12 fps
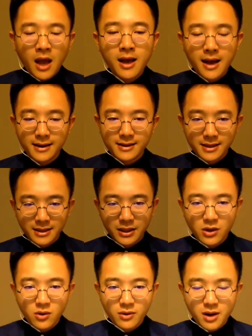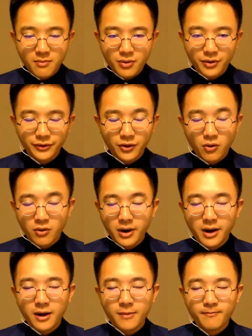identical numbers
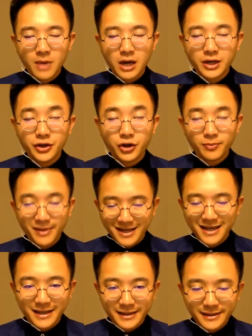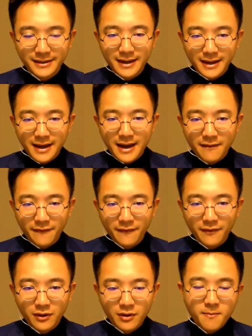or duplicates that
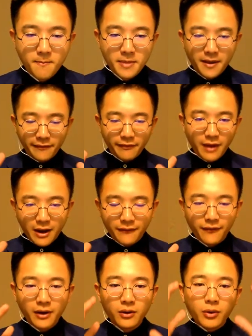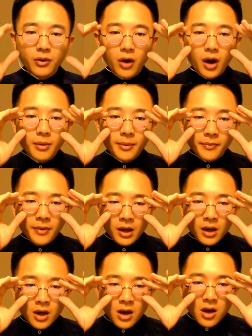satisfy the requirement.
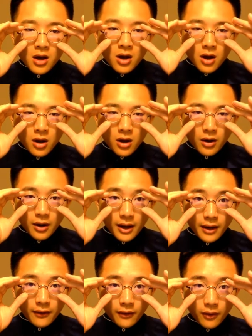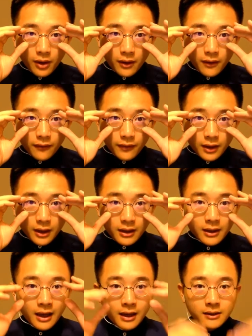Okay, so if it
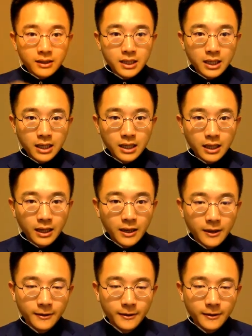contains key,